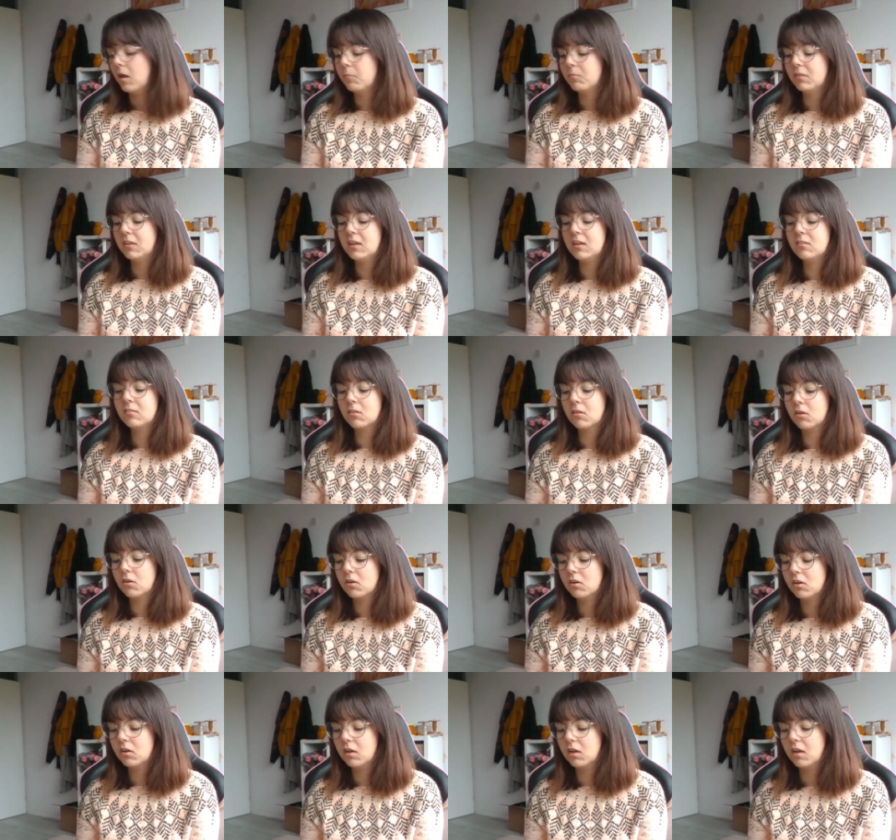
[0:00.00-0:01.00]
These
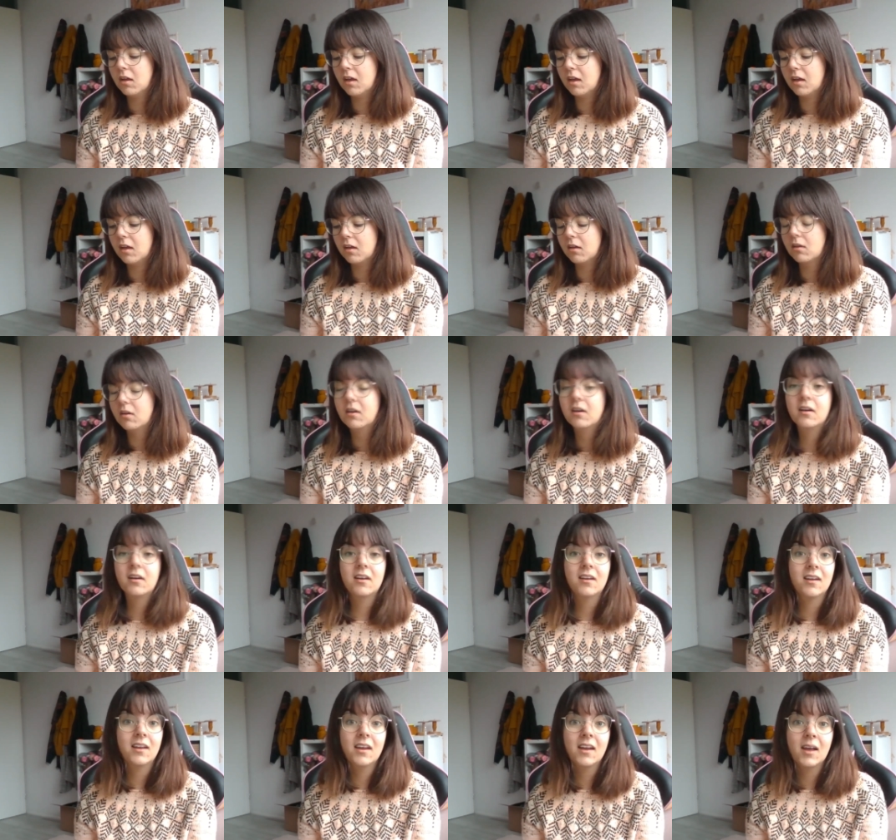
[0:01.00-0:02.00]
are,
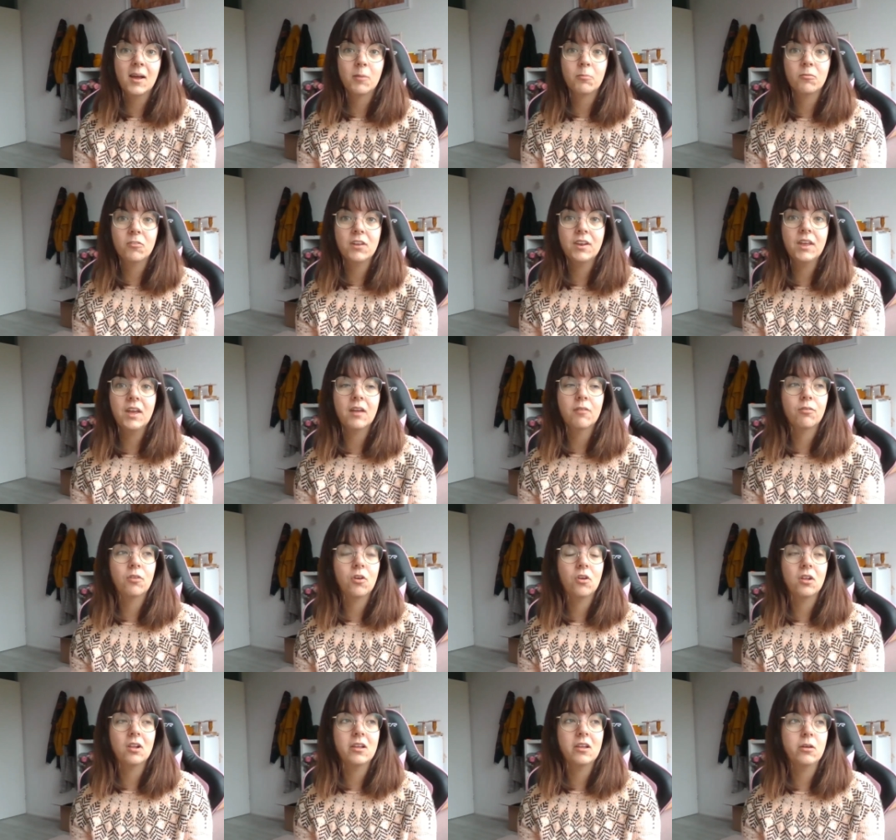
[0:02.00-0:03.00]
I've
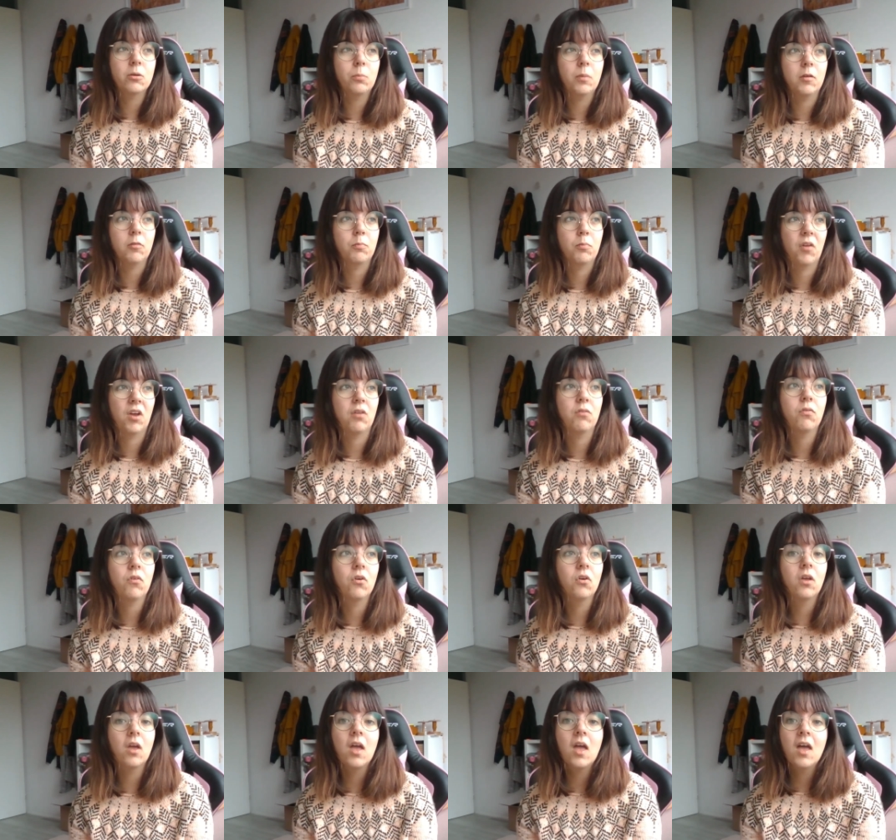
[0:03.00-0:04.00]
got a little bit of brain fog.